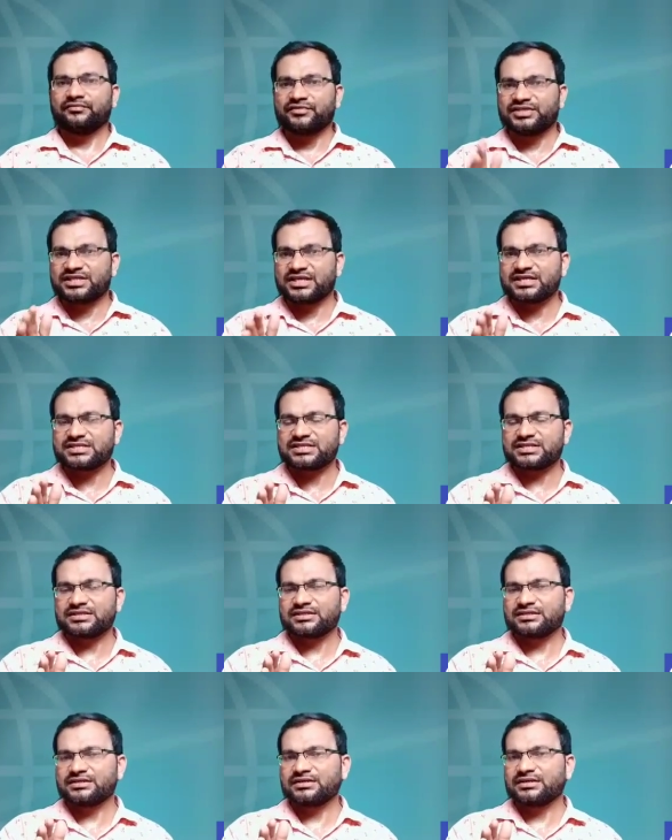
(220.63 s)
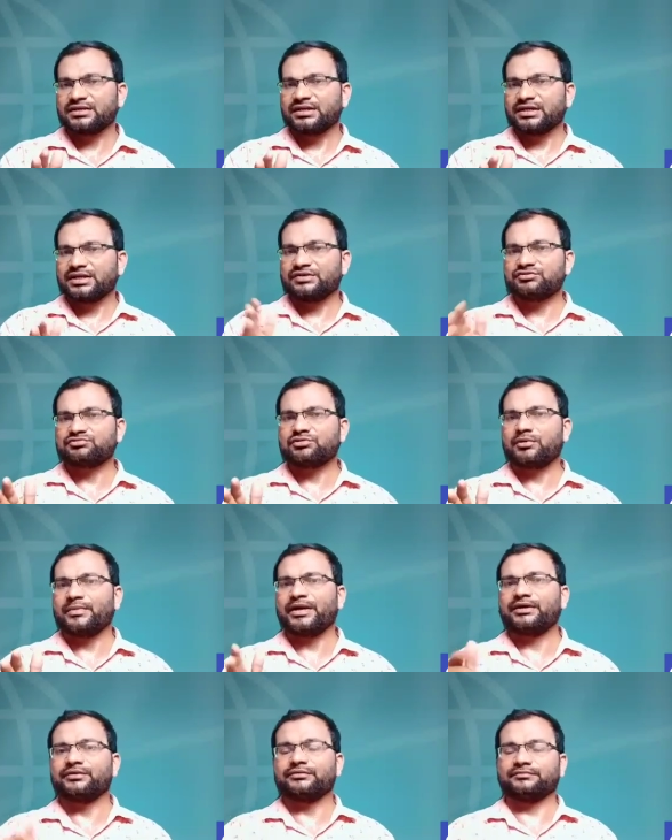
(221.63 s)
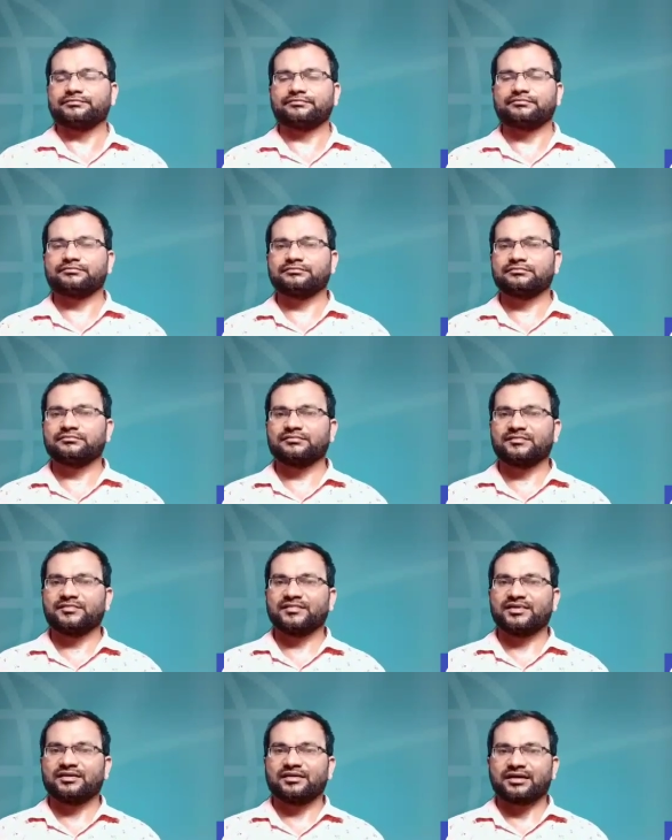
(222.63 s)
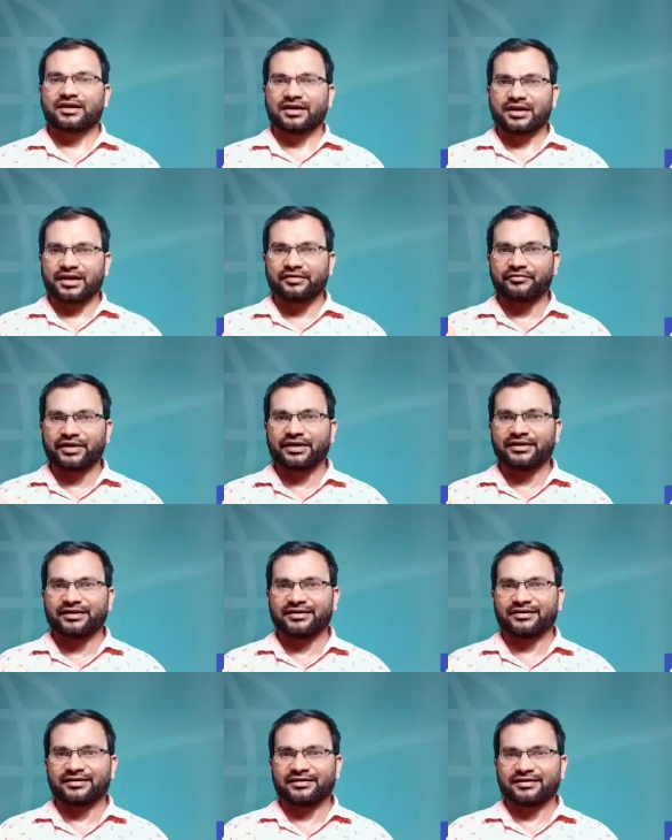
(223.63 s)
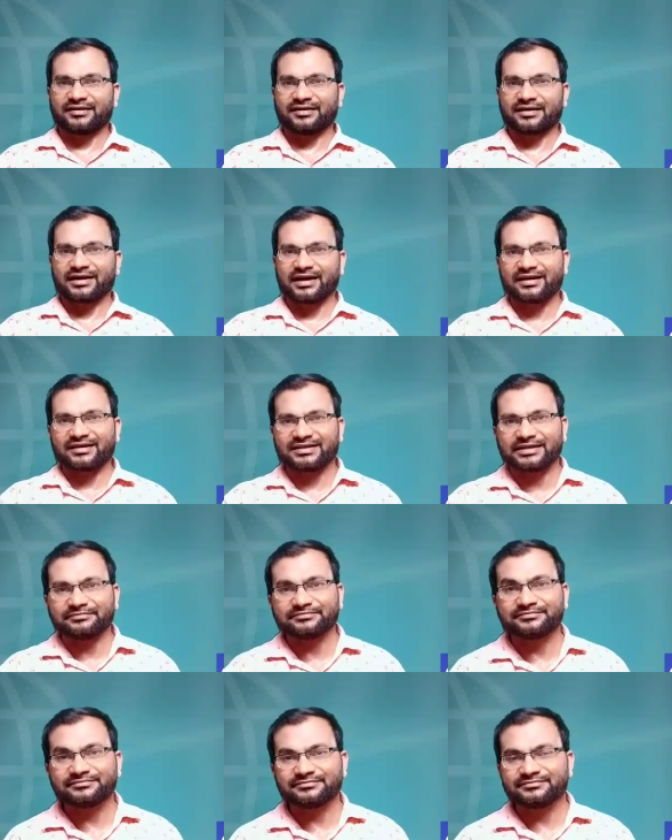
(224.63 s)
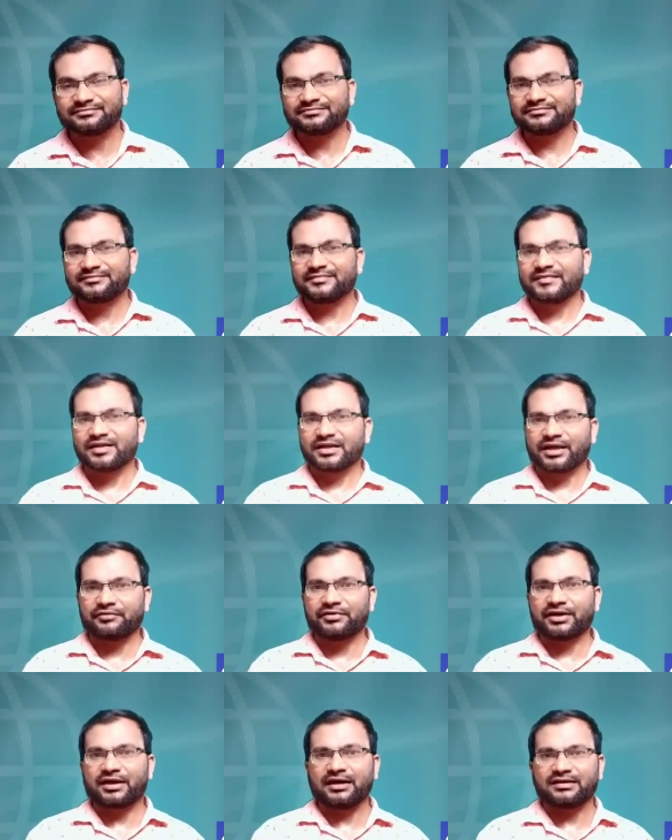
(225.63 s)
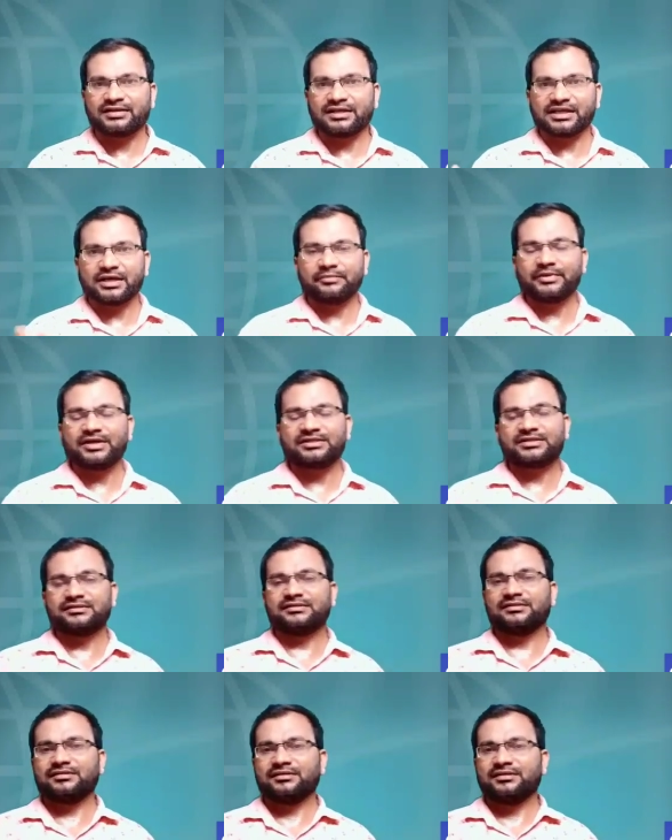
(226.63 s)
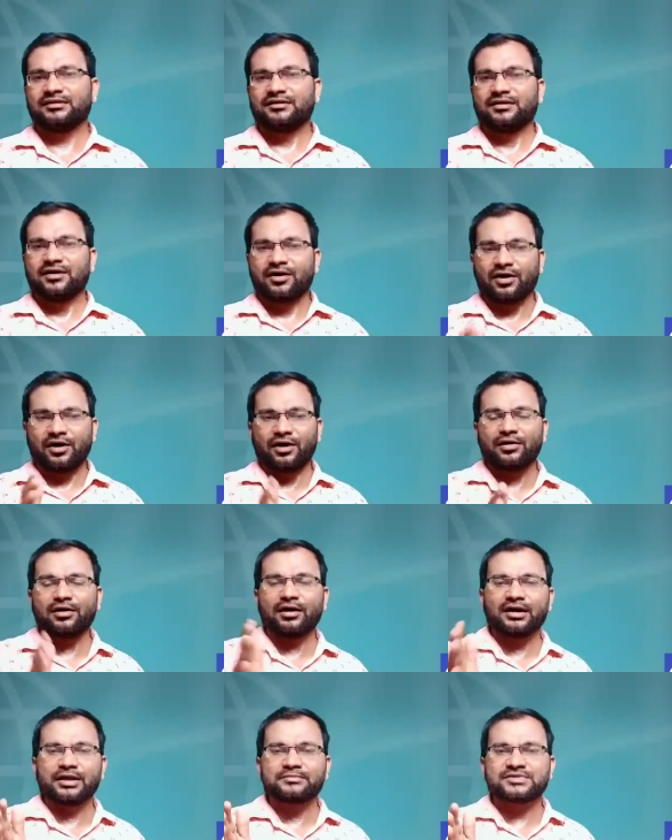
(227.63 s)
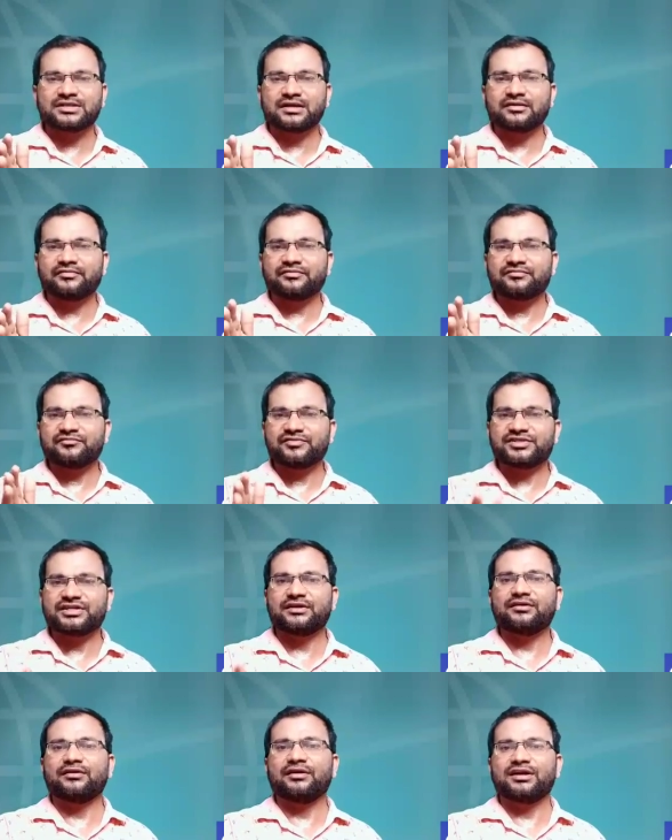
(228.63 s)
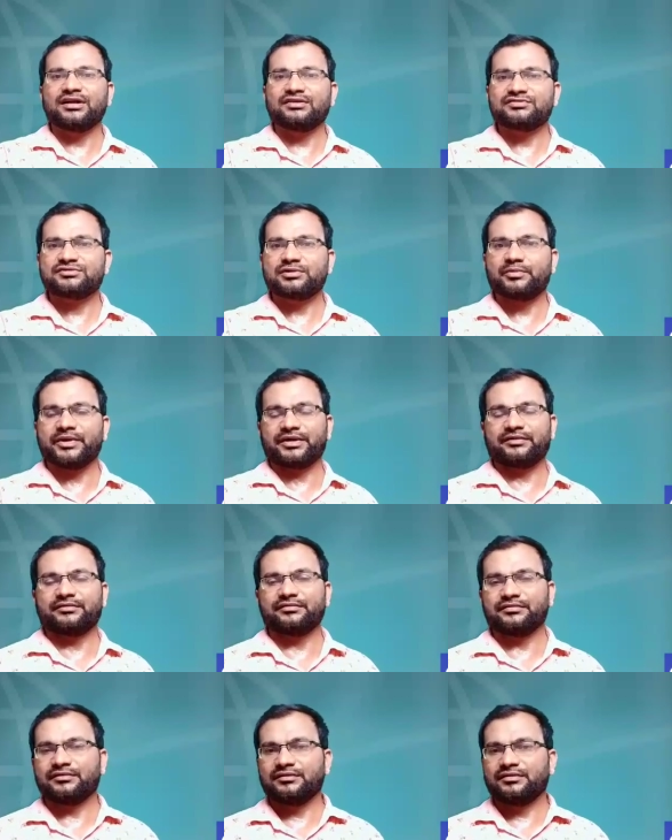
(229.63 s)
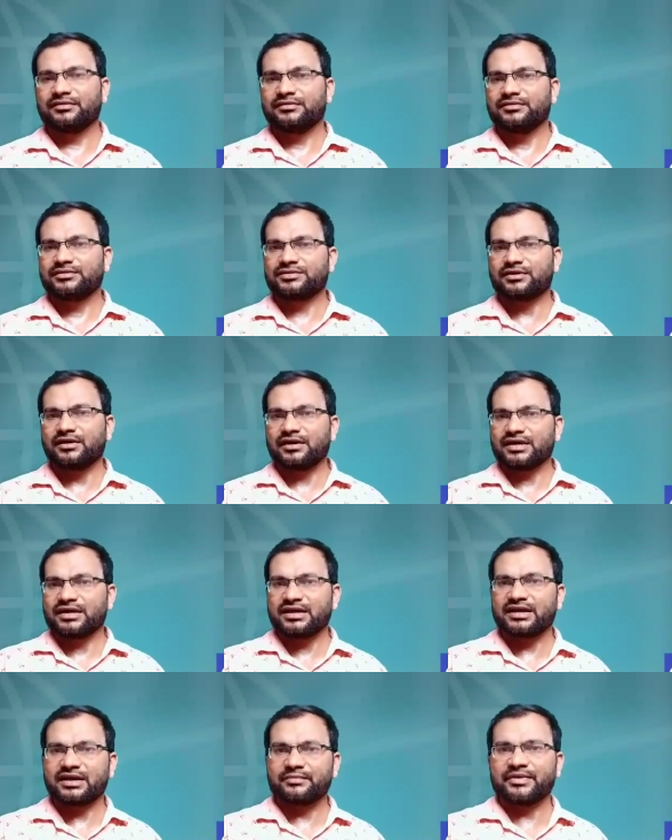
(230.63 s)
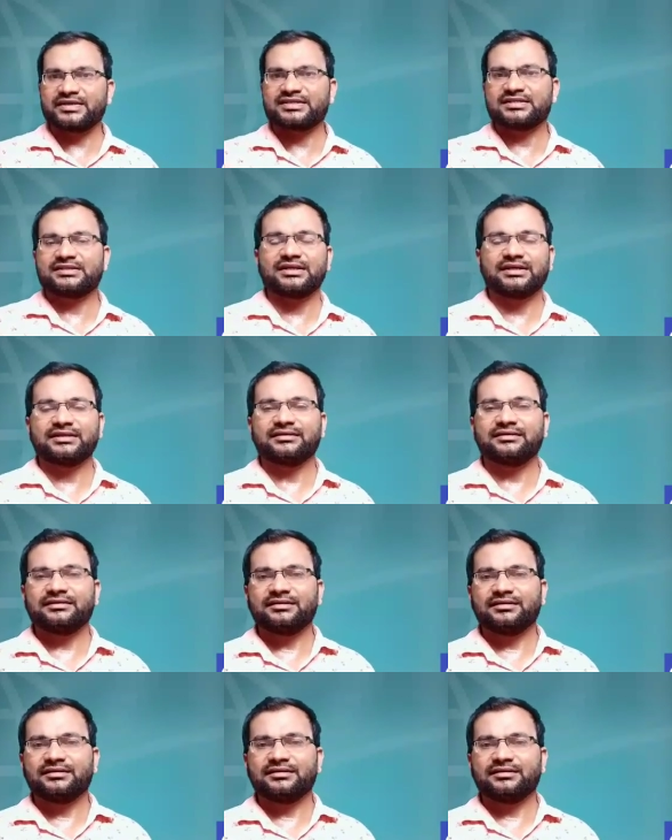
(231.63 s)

which is divisible by 2. Can we collect them? Can we collect that elements? All odd numbers are which are not divisible by 2. So here I mentioned that